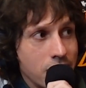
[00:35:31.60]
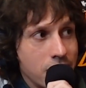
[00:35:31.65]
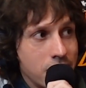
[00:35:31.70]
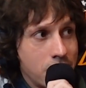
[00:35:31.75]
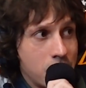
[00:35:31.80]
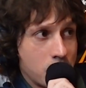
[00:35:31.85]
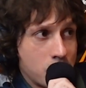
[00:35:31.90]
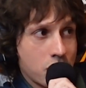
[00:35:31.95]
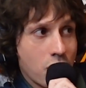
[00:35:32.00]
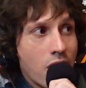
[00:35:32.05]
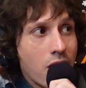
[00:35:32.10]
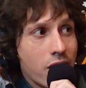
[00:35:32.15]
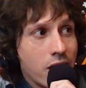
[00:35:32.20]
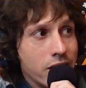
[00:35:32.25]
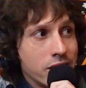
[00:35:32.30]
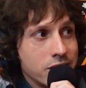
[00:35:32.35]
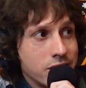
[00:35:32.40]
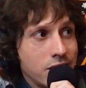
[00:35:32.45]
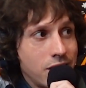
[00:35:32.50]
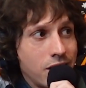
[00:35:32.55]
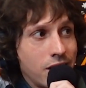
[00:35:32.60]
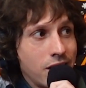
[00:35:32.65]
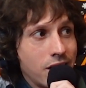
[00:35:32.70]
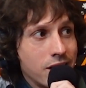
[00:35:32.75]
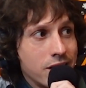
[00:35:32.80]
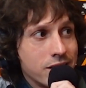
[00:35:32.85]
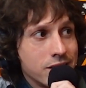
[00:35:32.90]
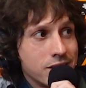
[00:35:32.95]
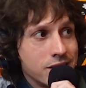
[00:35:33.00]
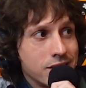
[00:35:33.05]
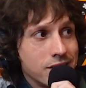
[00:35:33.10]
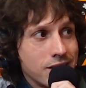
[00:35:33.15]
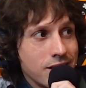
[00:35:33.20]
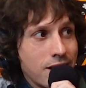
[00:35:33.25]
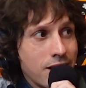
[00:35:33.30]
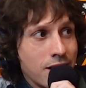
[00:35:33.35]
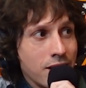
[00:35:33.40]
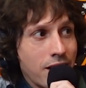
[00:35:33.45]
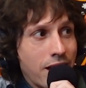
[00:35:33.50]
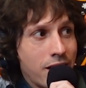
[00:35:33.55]
guitar as he is,
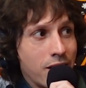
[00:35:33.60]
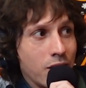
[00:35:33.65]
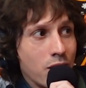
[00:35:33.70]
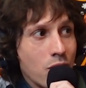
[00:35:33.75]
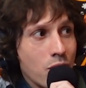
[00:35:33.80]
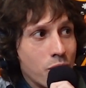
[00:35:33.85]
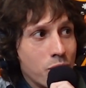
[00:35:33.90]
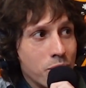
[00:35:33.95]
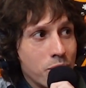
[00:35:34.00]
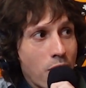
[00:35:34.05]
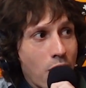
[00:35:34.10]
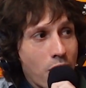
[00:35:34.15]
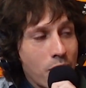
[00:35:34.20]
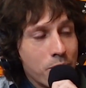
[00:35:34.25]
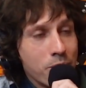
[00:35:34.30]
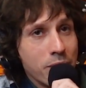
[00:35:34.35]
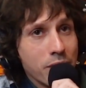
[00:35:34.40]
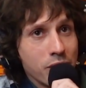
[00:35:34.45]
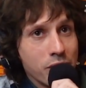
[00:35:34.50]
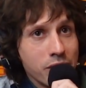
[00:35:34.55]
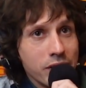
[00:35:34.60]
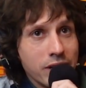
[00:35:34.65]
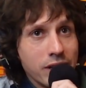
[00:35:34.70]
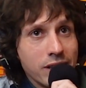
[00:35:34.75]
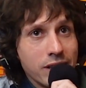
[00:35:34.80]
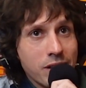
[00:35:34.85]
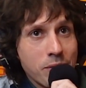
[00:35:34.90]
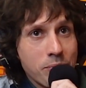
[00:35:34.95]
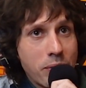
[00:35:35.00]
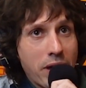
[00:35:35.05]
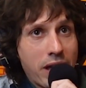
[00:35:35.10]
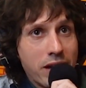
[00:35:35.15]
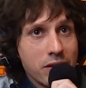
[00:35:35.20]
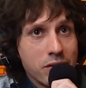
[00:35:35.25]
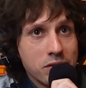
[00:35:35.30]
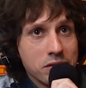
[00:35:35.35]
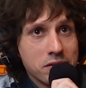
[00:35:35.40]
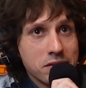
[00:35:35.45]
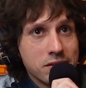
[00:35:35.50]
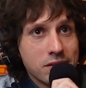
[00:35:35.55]
let alone are building the
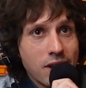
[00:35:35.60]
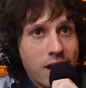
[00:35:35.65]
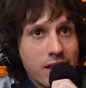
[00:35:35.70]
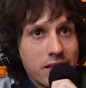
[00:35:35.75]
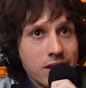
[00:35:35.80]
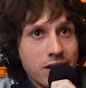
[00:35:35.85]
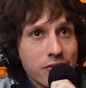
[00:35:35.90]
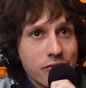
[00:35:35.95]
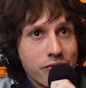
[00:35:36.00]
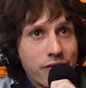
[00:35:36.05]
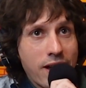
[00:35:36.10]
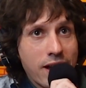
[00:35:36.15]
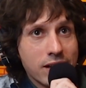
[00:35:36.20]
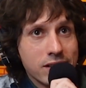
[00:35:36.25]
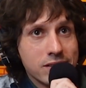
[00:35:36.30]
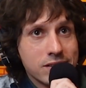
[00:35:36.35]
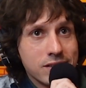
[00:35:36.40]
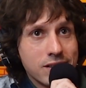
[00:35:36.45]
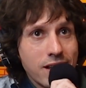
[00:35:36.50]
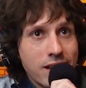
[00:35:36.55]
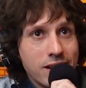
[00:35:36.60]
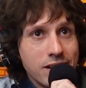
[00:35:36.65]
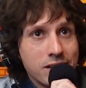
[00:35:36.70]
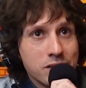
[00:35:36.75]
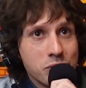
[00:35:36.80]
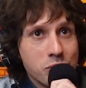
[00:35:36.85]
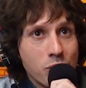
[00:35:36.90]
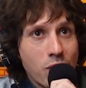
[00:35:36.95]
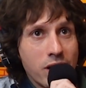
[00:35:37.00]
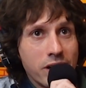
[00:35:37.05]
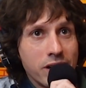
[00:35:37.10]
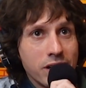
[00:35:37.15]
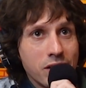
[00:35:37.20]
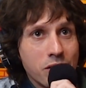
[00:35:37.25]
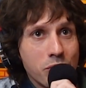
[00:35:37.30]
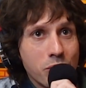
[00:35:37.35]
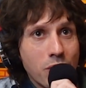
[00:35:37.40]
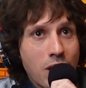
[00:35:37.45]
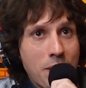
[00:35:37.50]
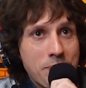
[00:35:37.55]
pedals and the effects that he's running
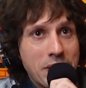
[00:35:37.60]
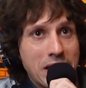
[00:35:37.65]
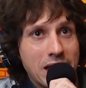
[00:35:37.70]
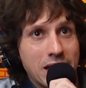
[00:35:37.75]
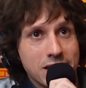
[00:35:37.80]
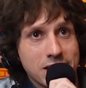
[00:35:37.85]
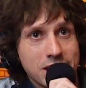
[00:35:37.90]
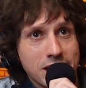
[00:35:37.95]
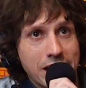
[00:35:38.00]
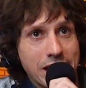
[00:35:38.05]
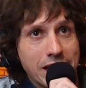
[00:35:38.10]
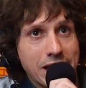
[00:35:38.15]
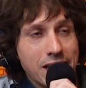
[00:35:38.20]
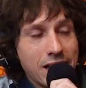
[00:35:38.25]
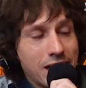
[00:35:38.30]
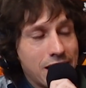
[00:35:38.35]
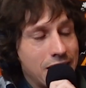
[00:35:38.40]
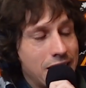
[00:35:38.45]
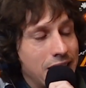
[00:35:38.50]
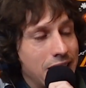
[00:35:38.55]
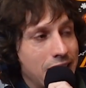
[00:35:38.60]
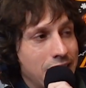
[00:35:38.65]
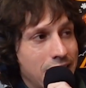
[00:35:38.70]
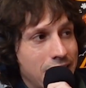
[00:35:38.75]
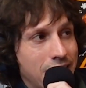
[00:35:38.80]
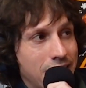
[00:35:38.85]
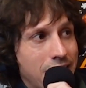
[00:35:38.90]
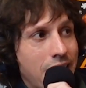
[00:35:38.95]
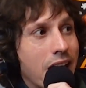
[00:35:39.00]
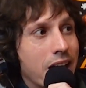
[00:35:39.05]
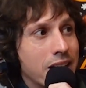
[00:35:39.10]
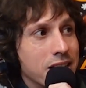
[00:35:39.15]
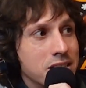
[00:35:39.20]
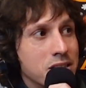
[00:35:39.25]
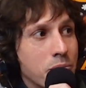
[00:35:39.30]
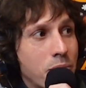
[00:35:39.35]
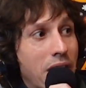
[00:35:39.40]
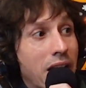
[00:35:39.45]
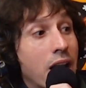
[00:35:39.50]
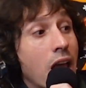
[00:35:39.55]
through. I mean, it's like, he's
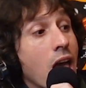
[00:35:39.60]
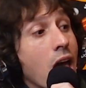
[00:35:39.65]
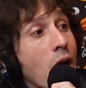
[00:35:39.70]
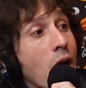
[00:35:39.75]
the man.